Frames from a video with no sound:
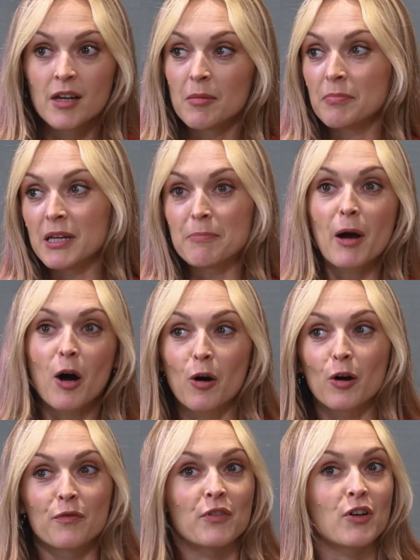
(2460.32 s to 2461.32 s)
be part
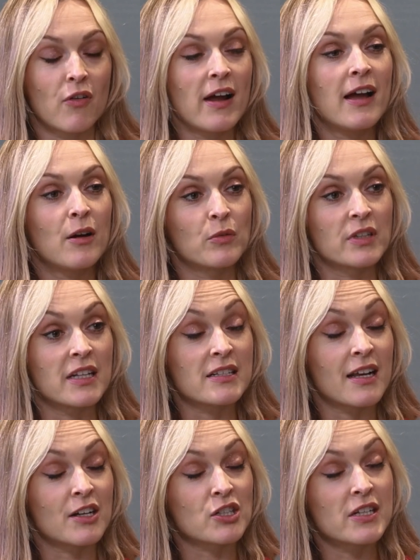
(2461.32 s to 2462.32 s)
of the crowd. And it's
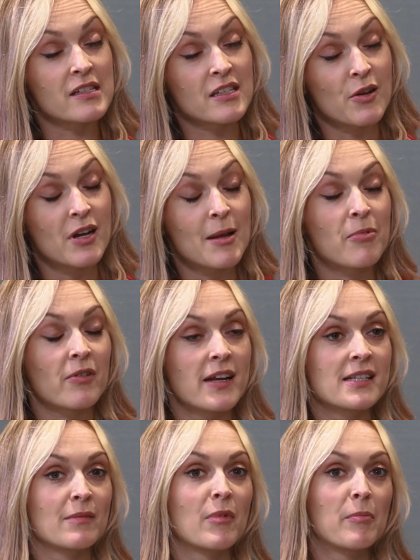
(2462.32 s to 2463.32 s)
actually so
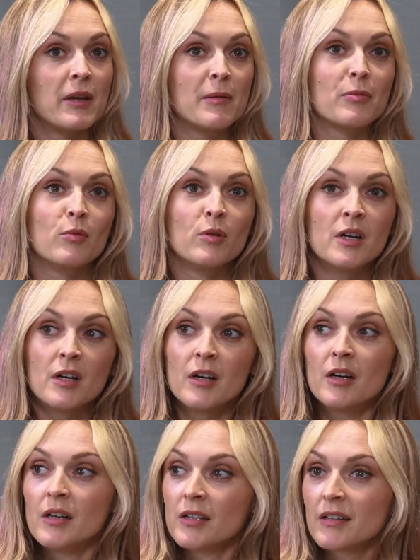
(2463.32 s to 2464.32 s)
liberating when people
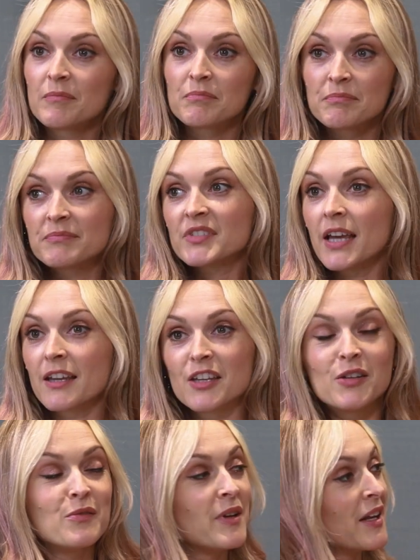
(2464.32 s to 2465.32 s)
take
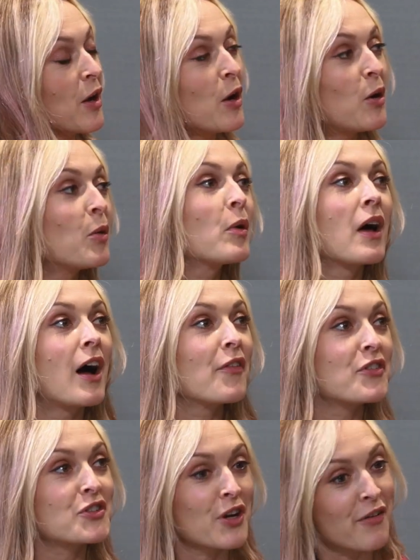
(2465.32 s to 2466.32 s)
you in a whole
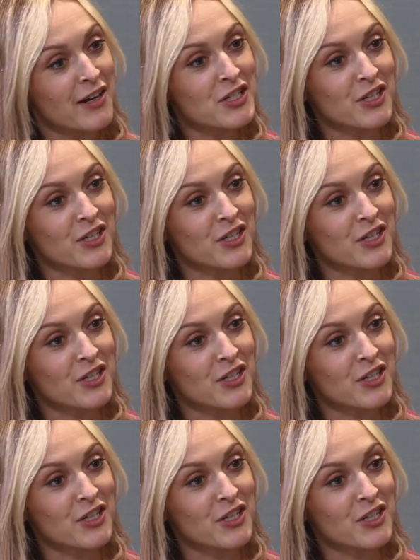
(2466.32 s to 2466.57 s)
other direction.